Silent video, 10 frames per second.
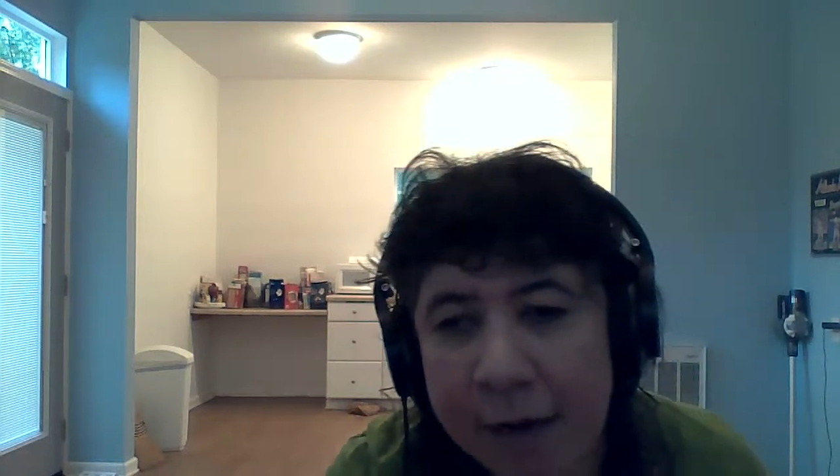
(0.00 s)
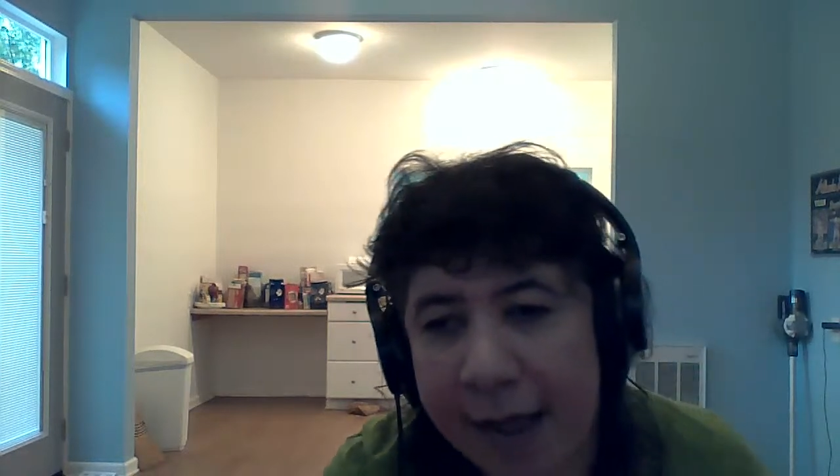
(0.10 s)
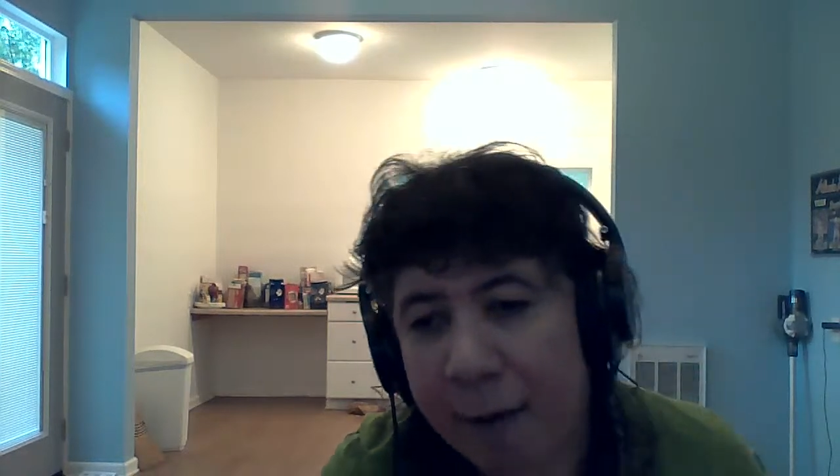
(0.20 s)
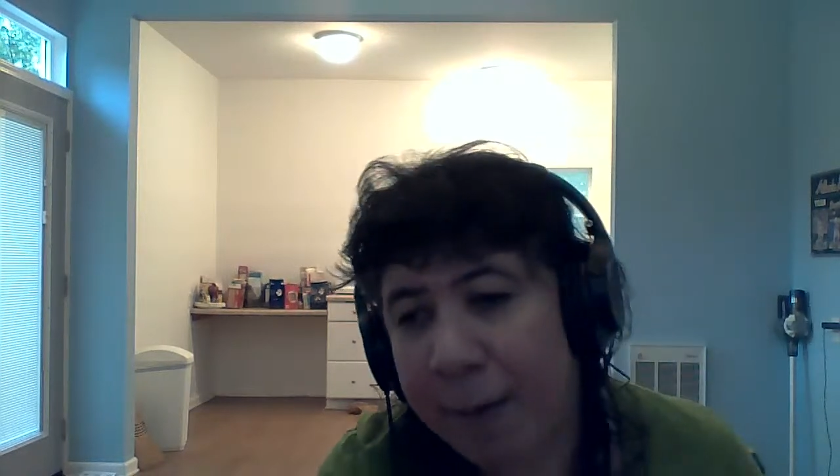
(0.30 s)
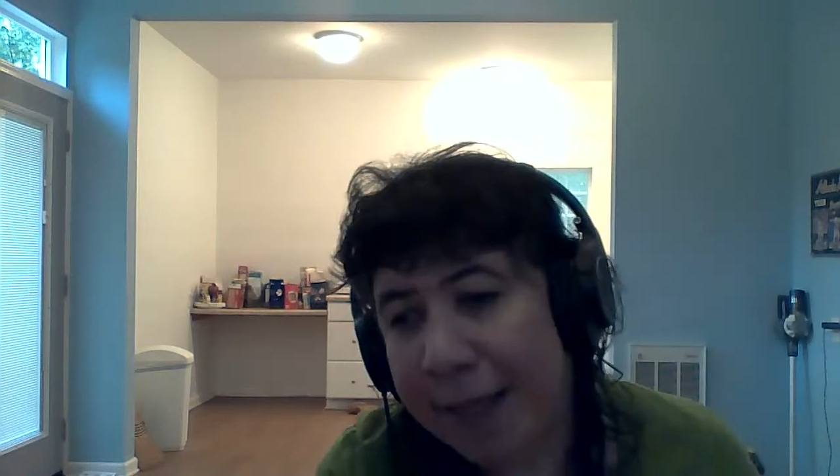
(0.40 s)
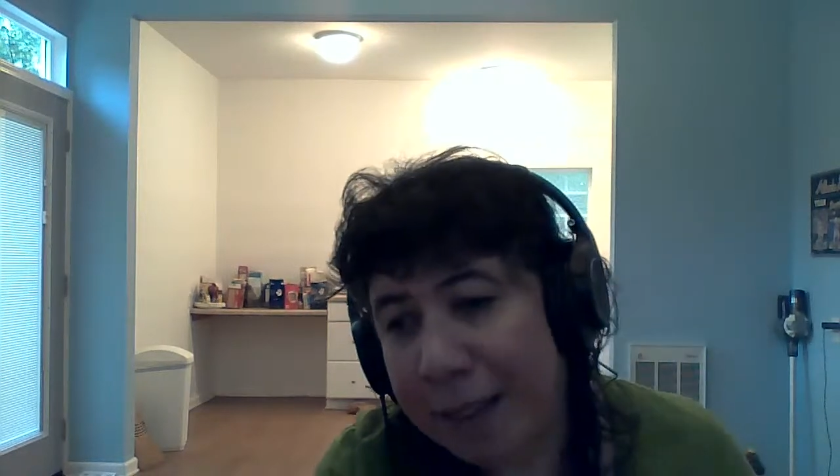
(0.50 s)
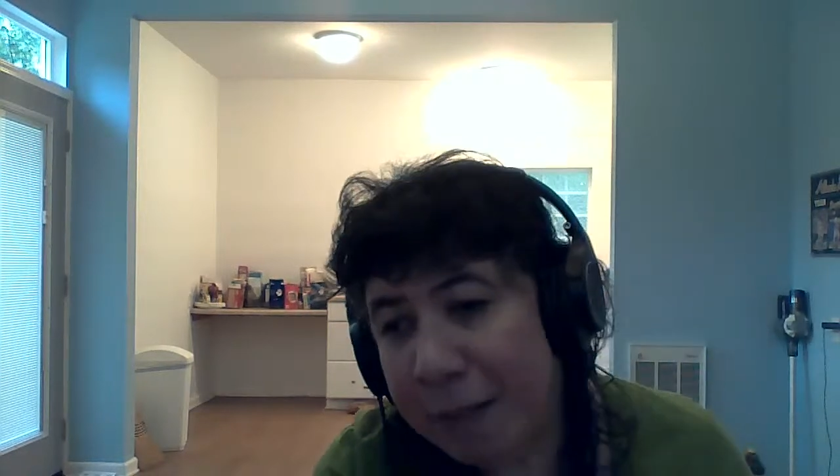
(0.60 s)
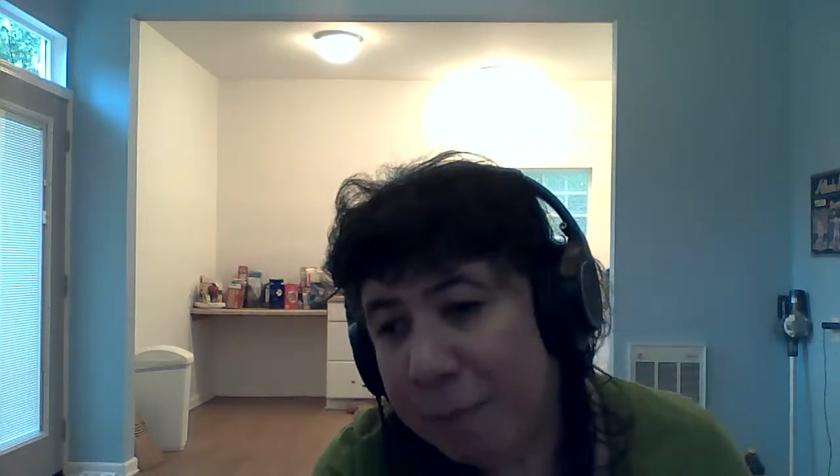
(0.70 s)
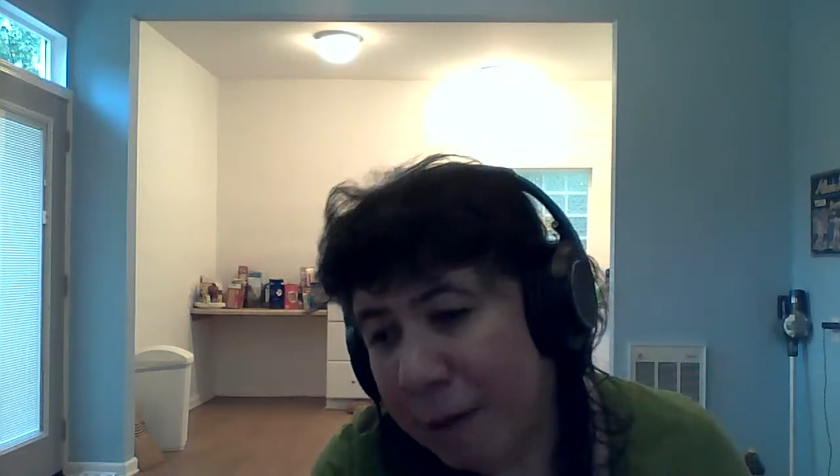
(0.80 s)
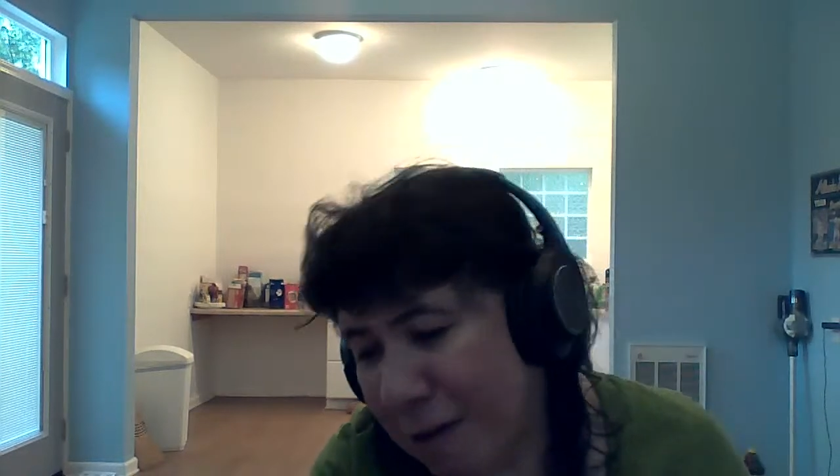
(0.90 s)
Now, in
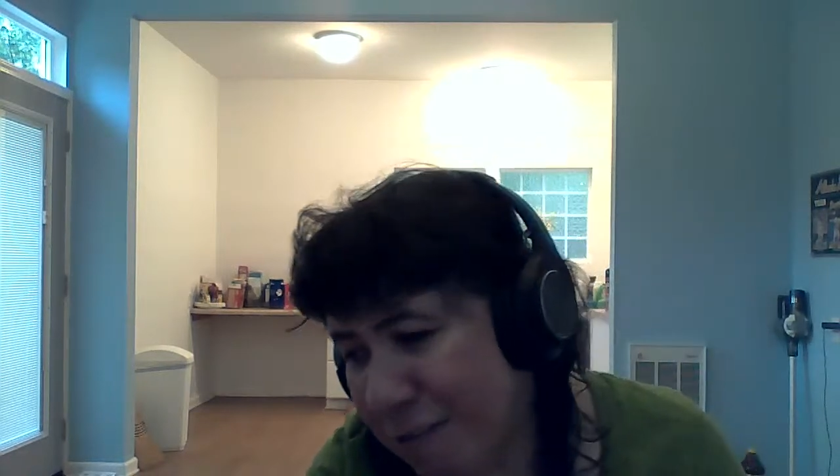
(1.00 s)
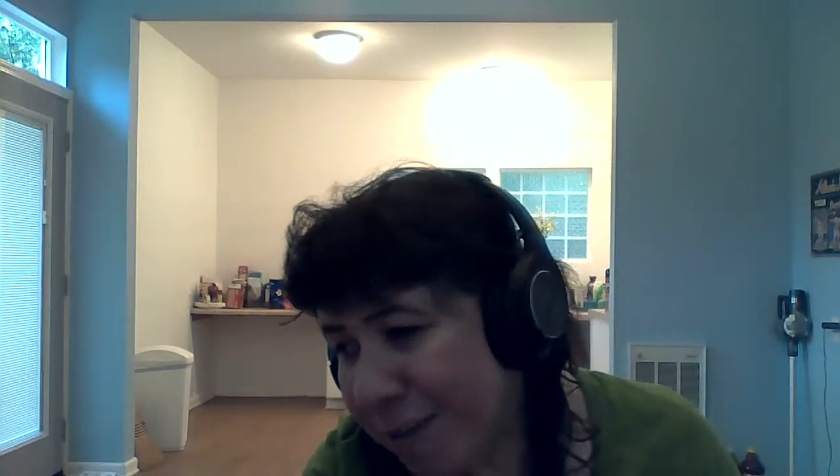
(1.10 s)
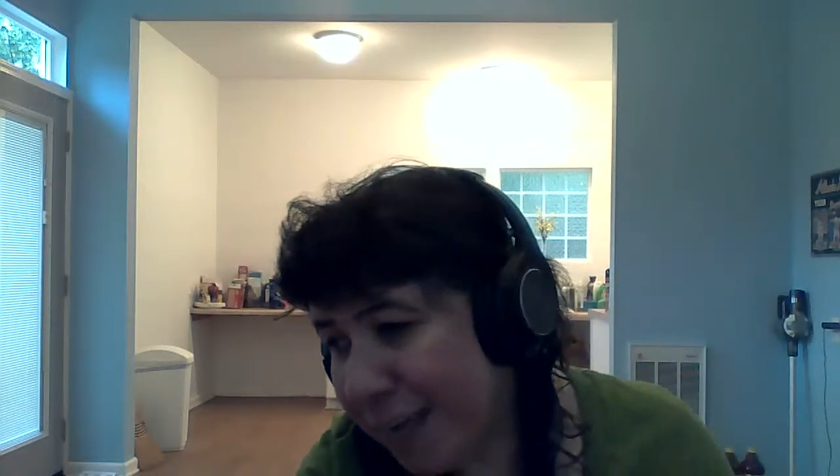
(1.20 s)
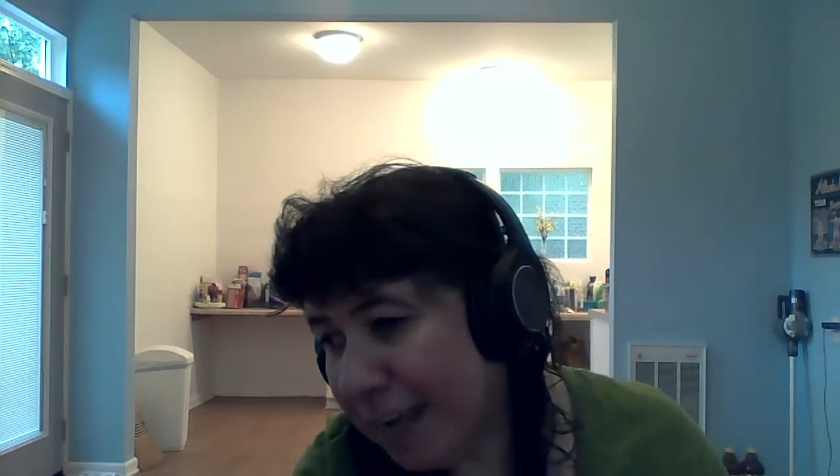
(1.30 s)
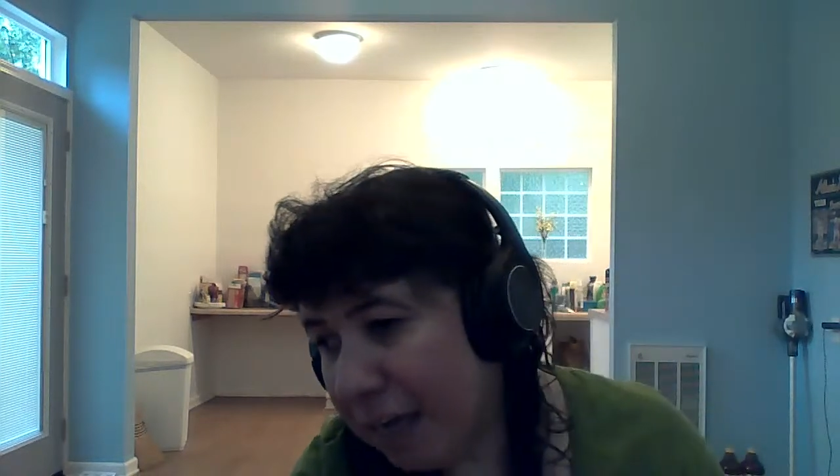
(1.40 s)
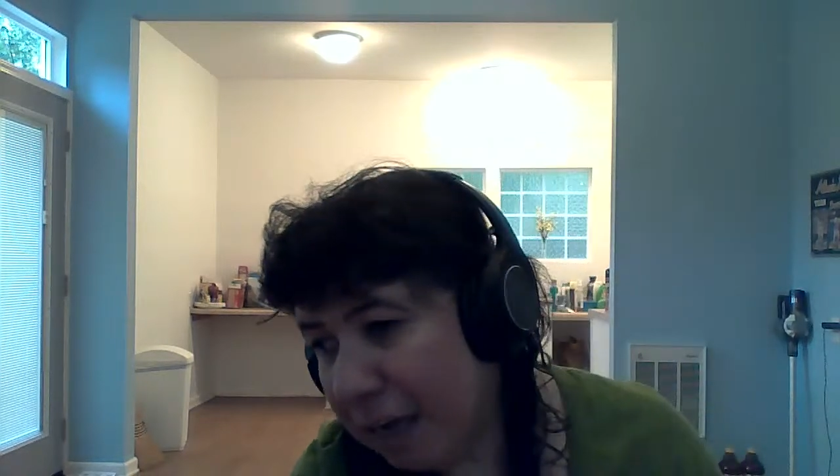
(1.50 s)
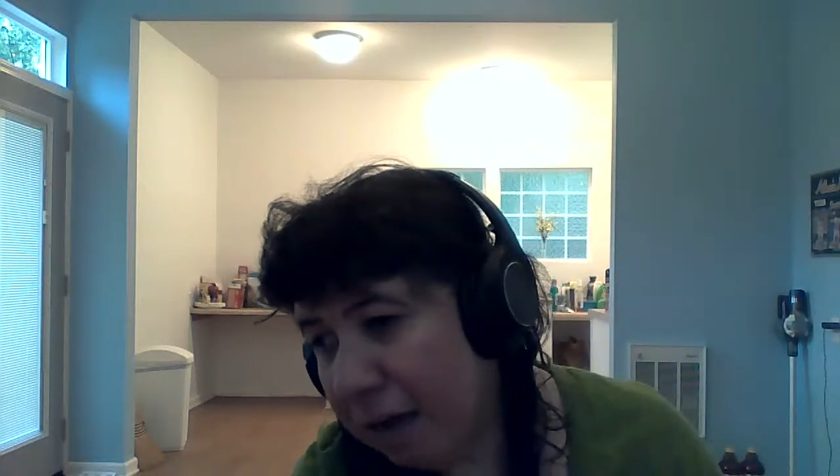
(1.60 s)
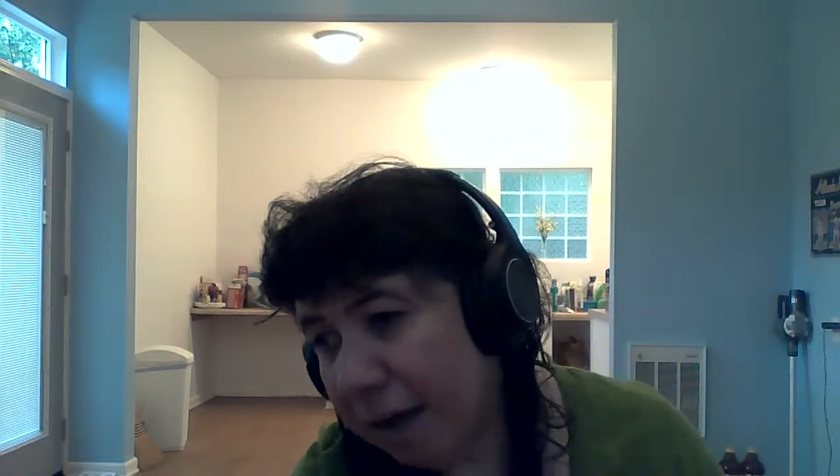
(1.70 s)
the movie,